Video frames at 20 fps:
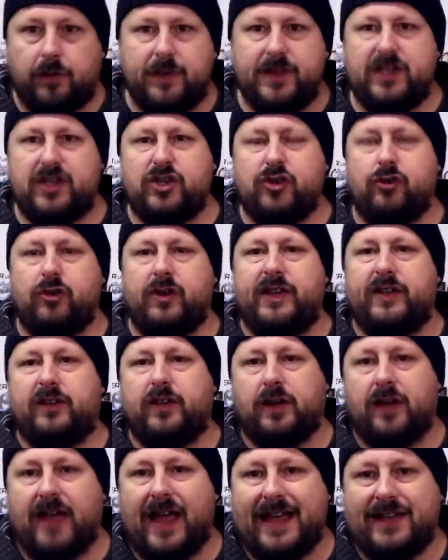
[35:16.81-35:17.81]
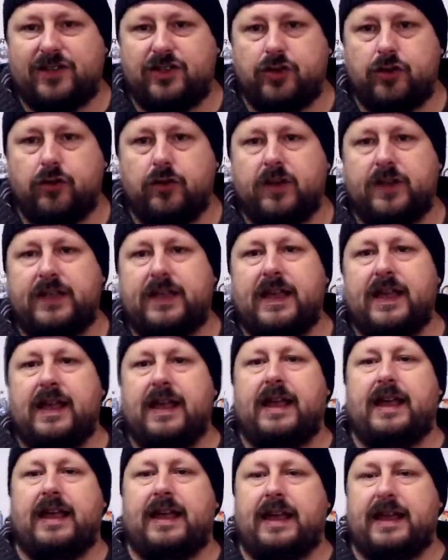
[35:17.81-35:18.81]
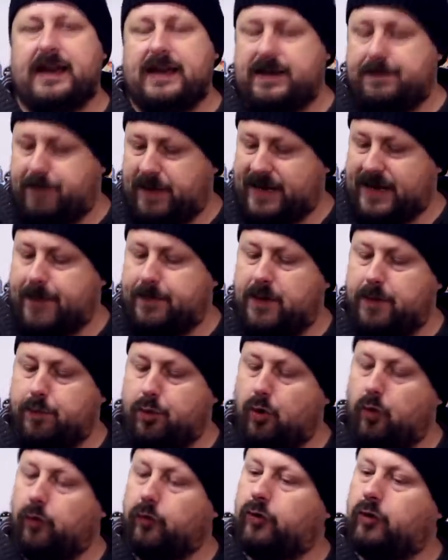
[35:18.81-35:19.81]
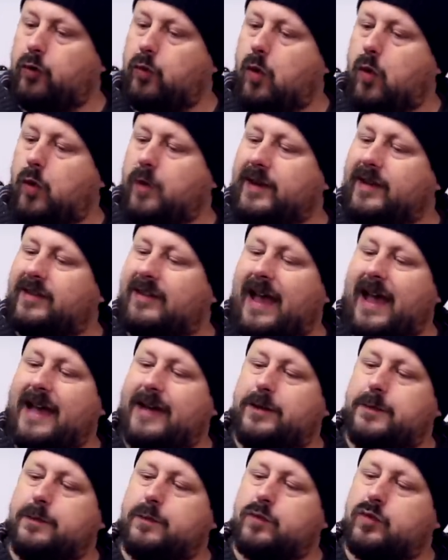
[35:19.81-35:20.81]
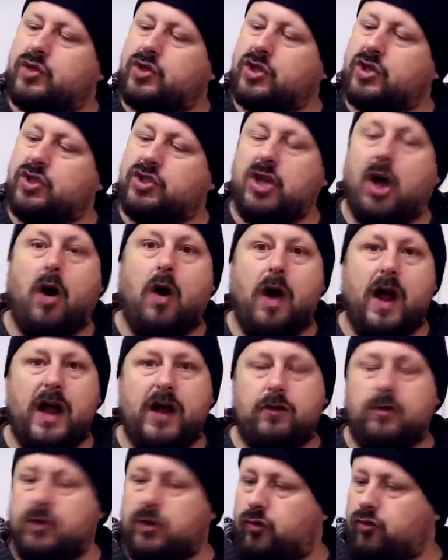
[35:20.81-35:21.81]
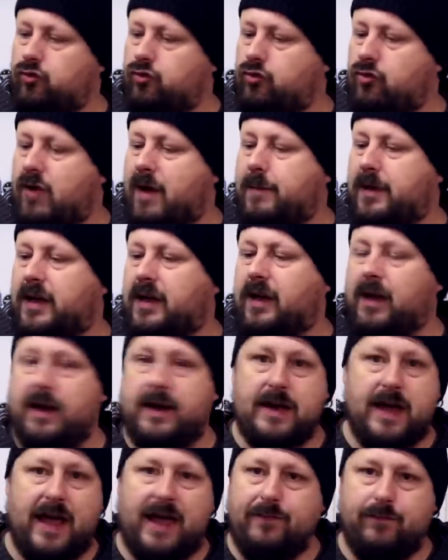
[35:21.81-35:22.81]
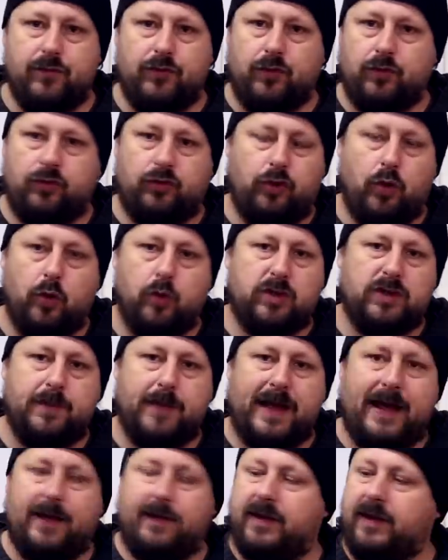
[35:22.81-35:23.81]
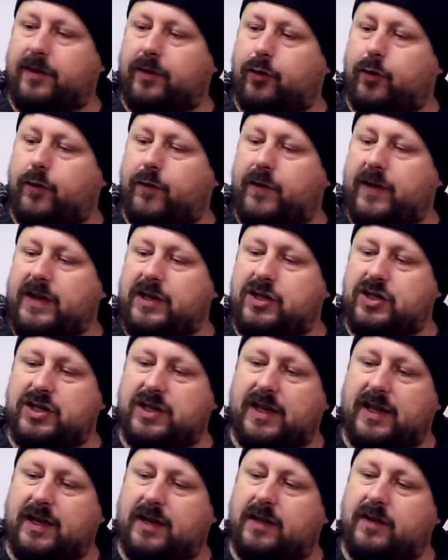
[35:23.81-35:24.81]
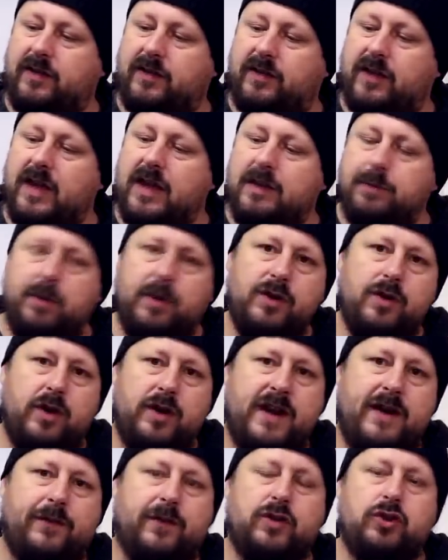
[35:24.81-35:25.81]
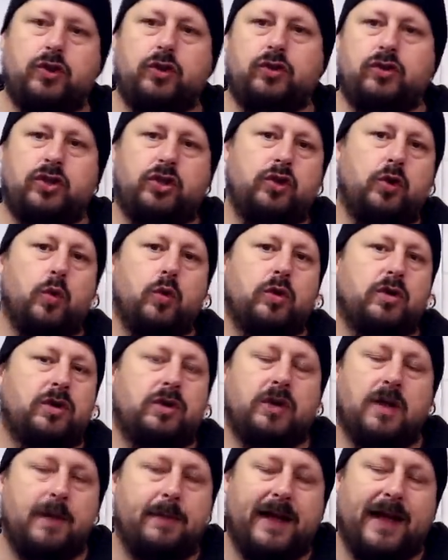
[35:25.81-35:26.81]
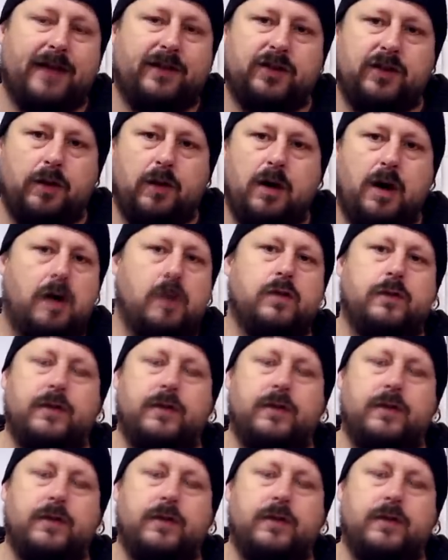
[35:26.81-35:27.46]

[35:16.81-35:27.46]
in the degreaser category, in picking up the bronze award, is Adam's Tyre and Rubber Cleaner. I haven't talked about this or featured it because it's probably not enough to talk about to do a whole